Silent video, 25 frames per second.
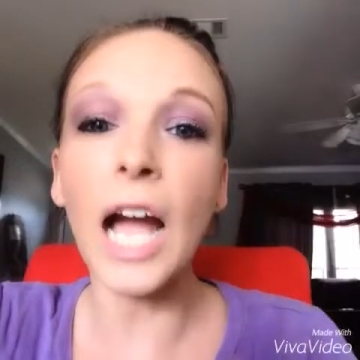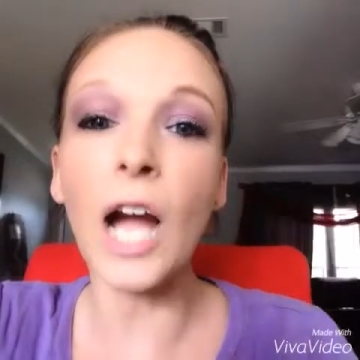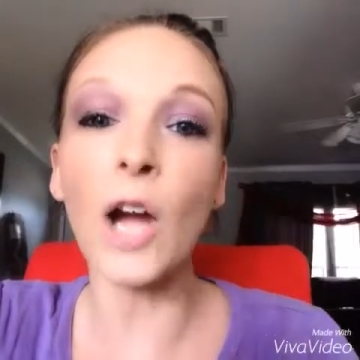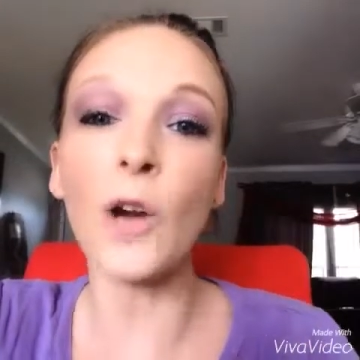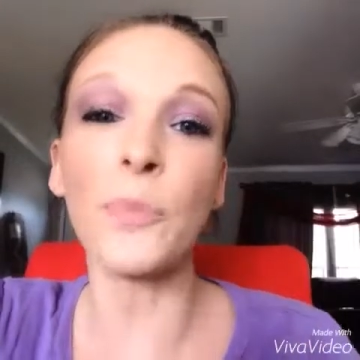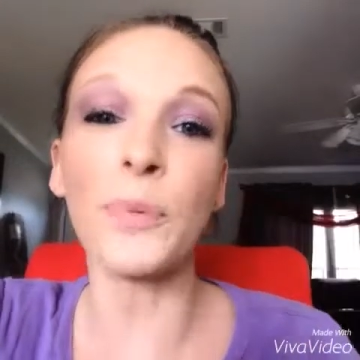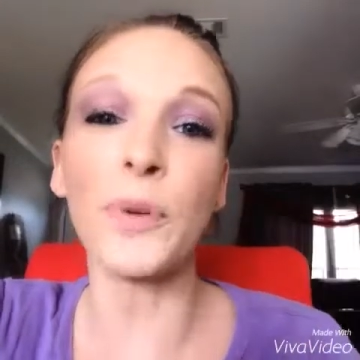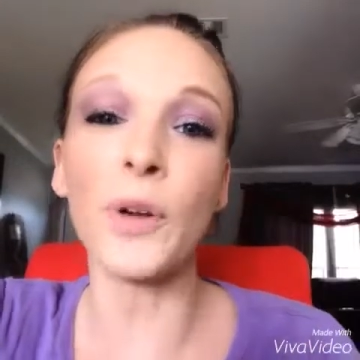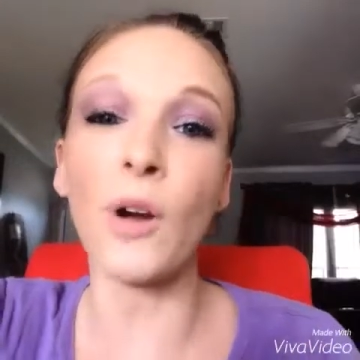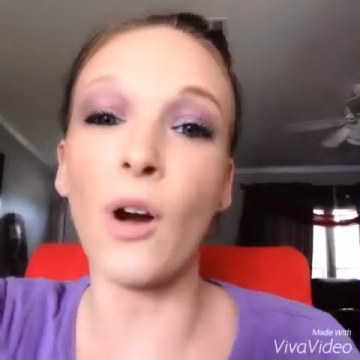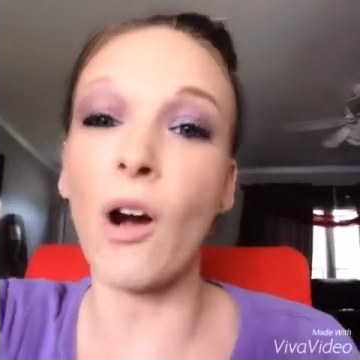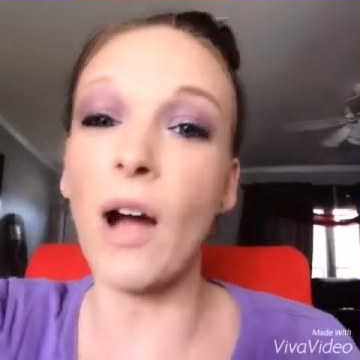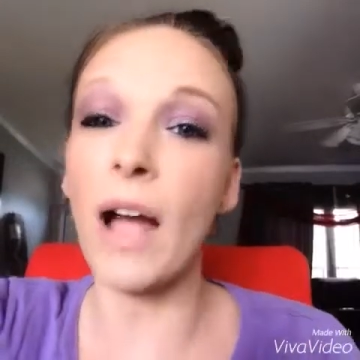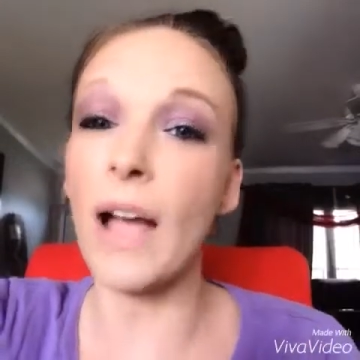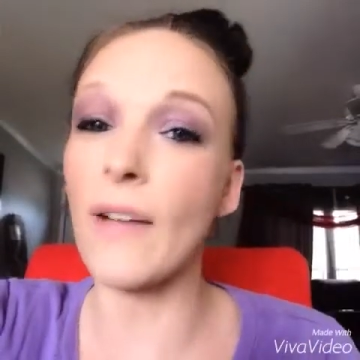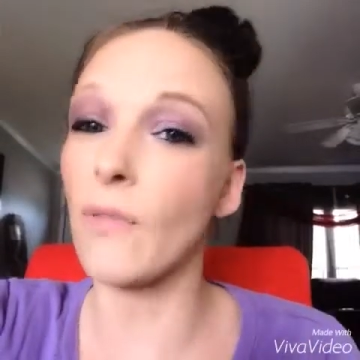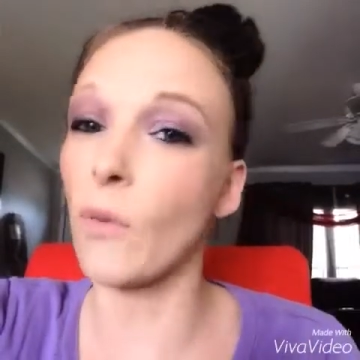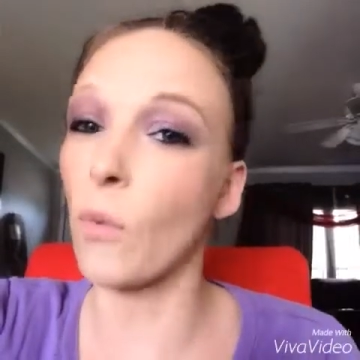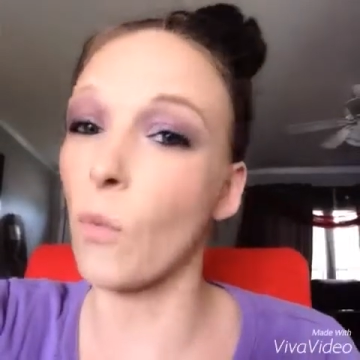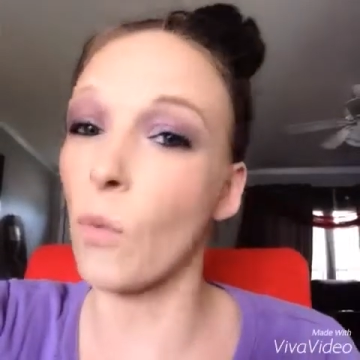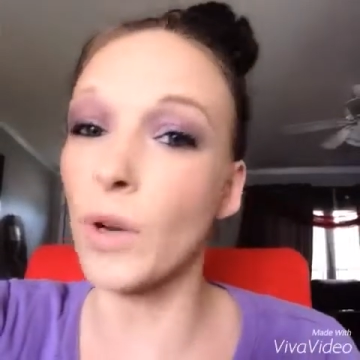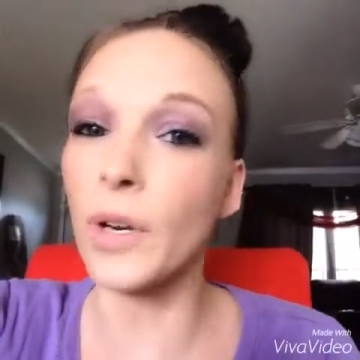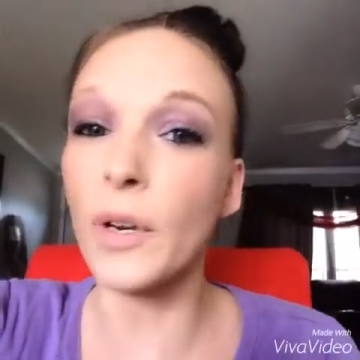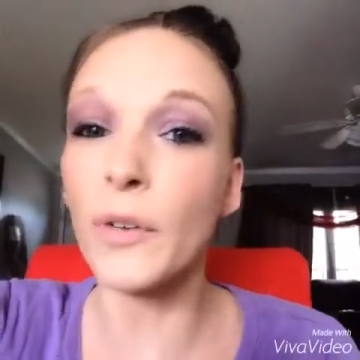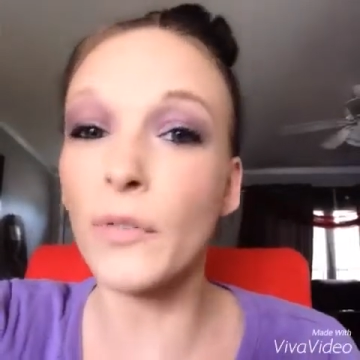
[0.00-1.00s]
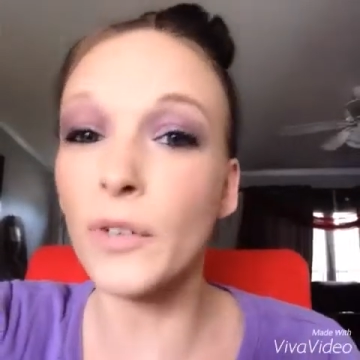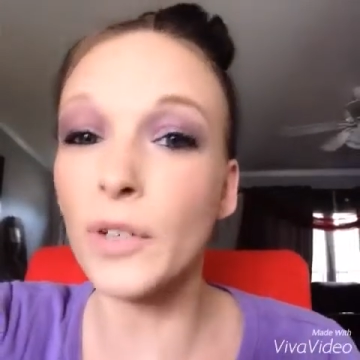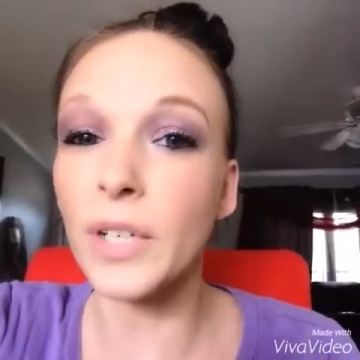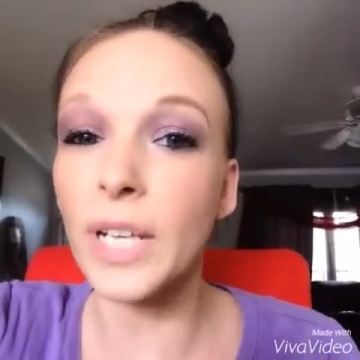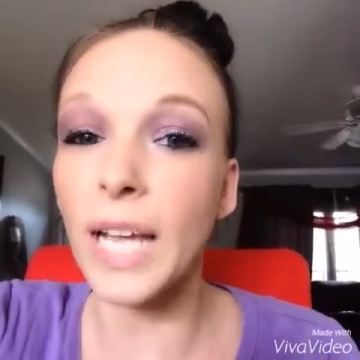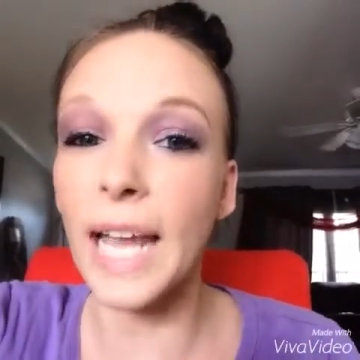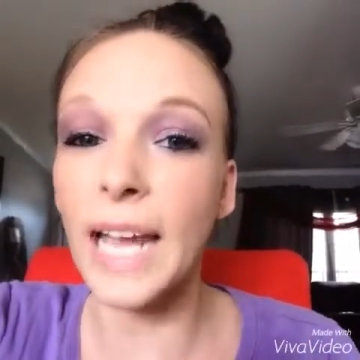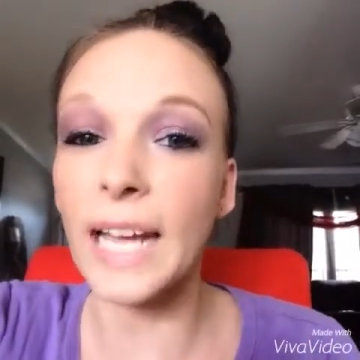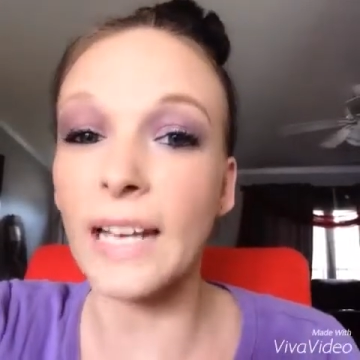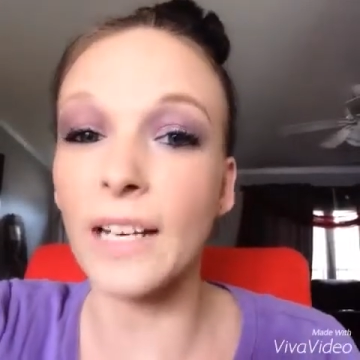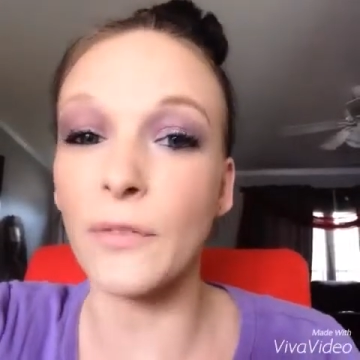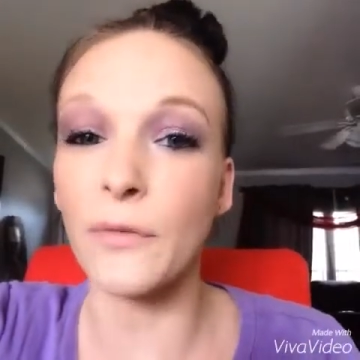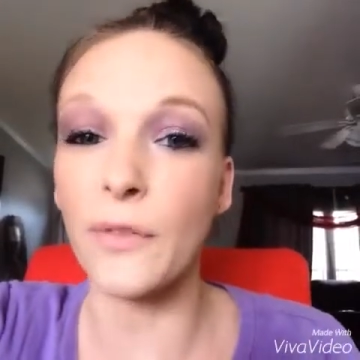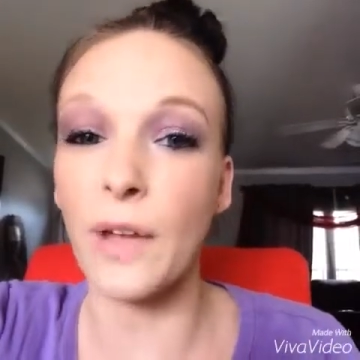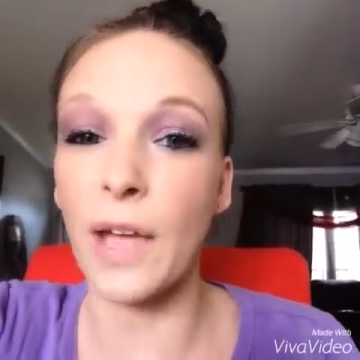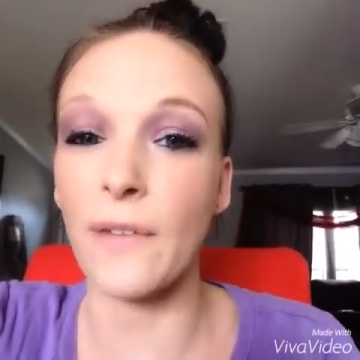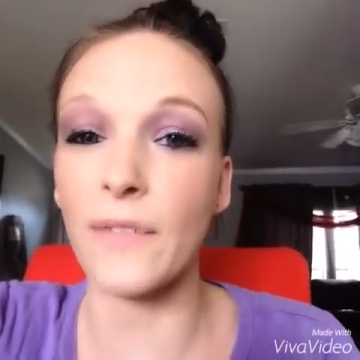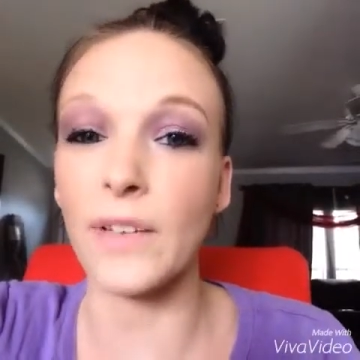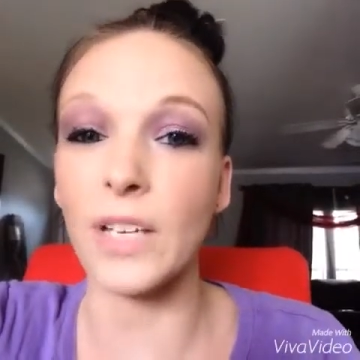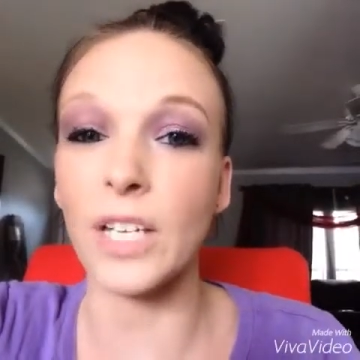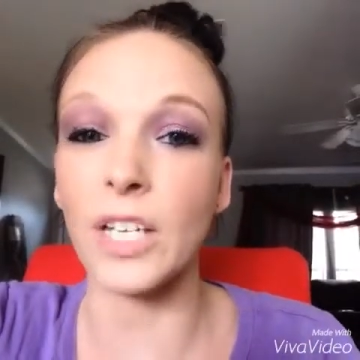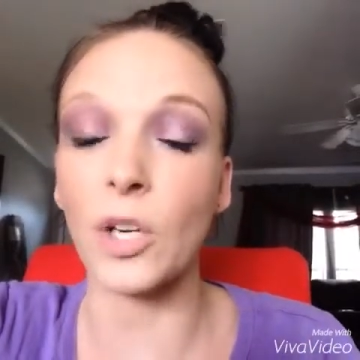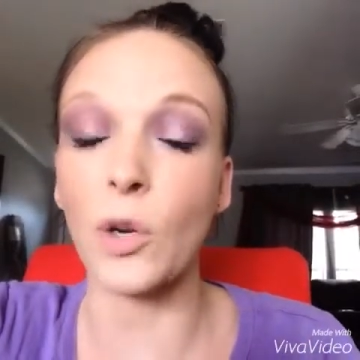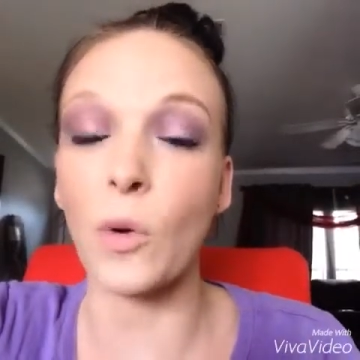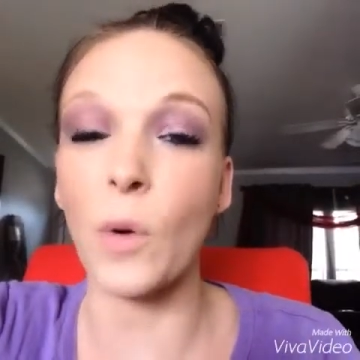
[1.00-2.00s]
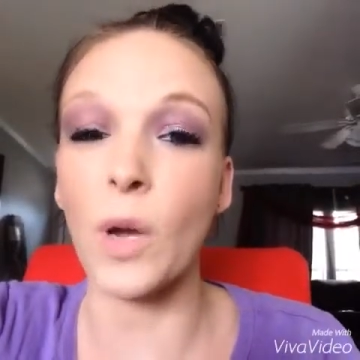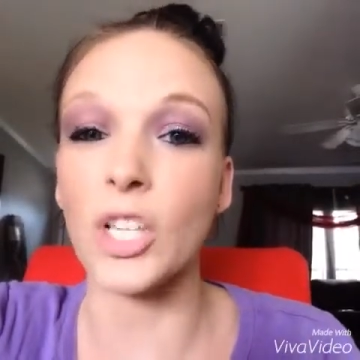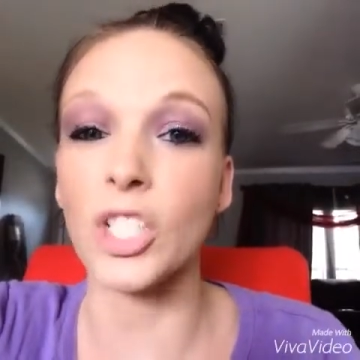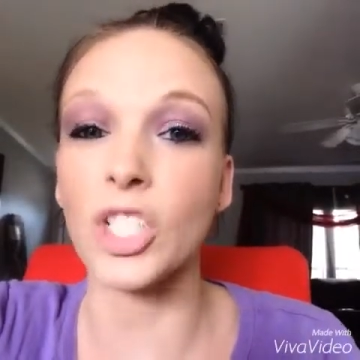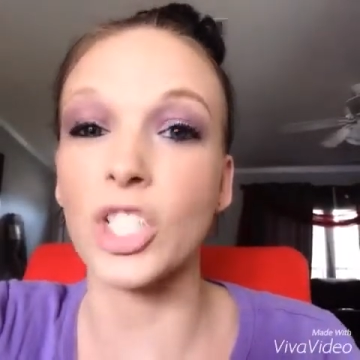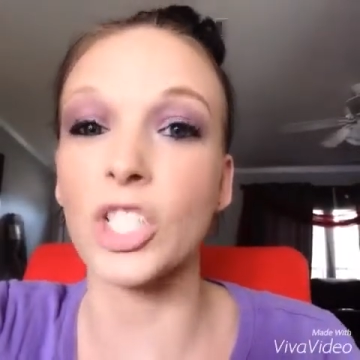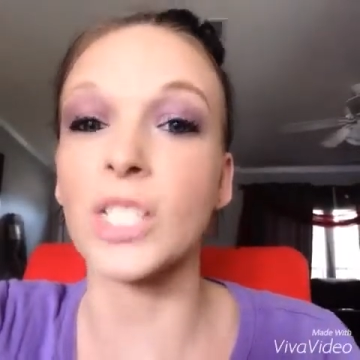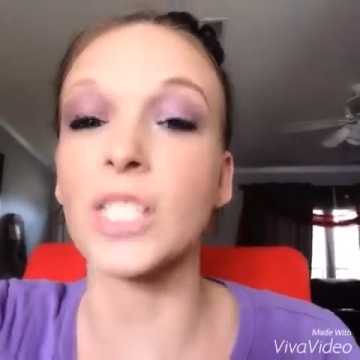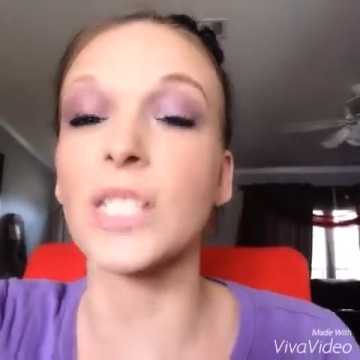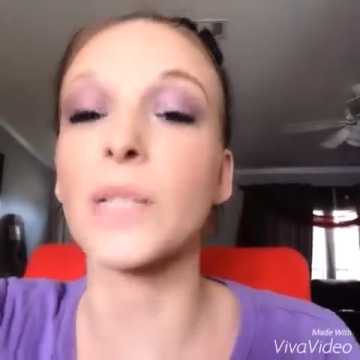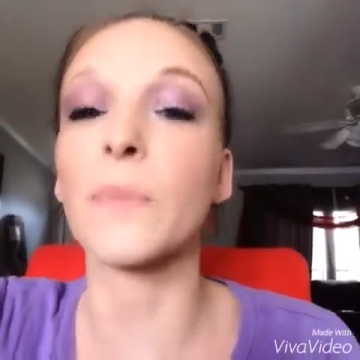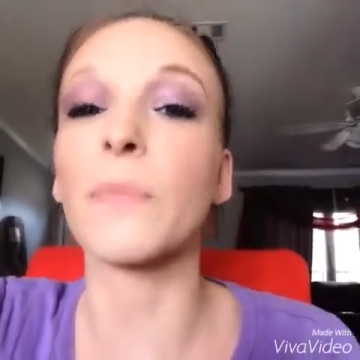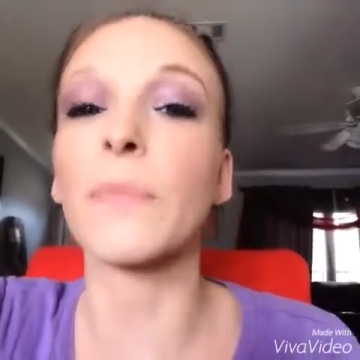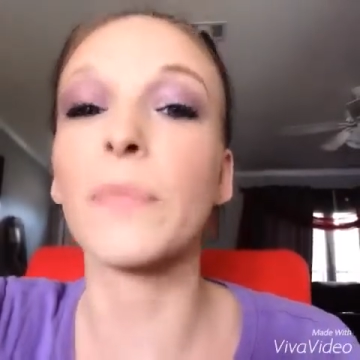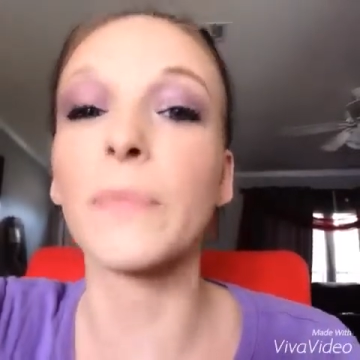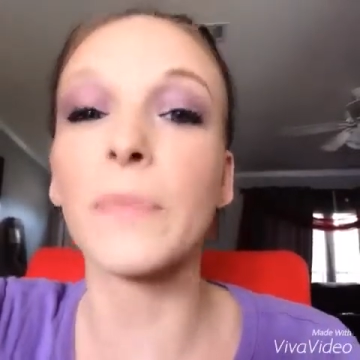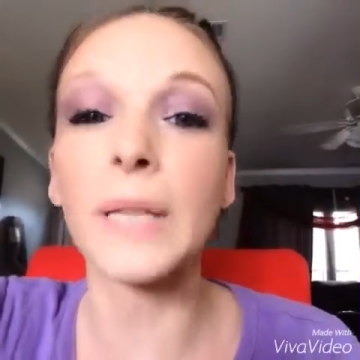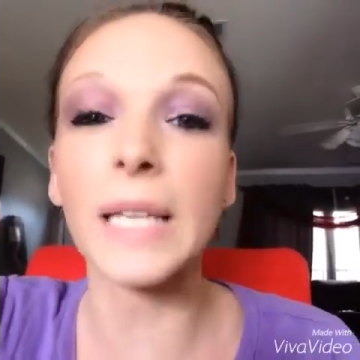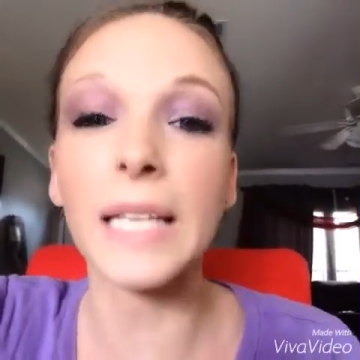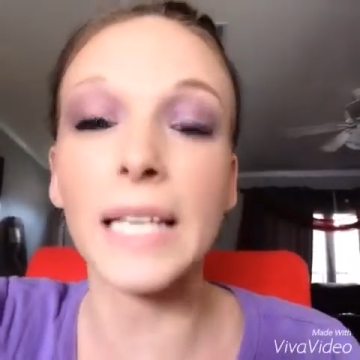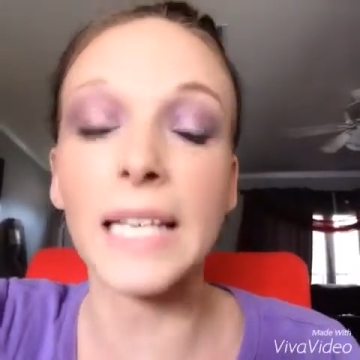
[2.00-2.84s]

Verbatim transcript: I hope you all have a wonderful day, and if you have any questions,